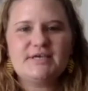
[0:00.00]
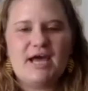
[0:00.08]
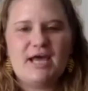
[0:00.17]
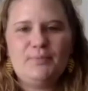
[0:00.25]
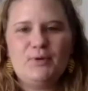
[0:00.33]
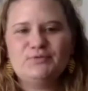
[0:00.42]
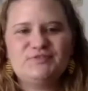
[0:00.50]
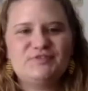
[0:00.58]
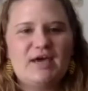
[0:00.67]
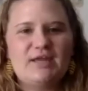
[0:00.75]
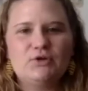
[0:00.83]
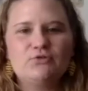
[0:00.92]
I post
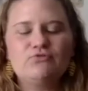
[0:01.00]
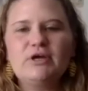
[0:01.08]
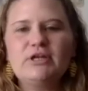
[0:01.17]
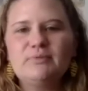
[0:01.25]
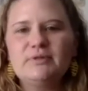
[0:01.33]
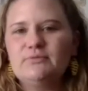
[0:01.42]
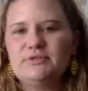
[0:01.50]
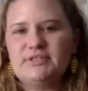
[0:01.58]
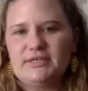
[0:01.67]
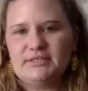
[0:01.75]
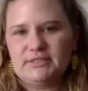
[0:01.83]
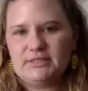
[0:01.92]
that incredibly
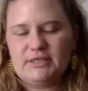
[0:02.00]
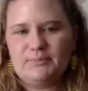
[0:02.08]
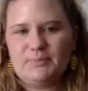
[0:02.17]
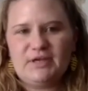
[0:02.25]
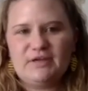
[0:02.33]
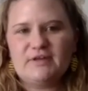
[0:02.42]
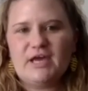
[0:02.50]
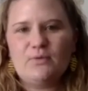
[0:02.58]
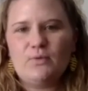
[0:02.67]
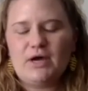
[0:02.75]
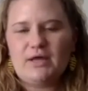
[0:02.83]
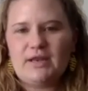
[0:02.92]
redundantly because I want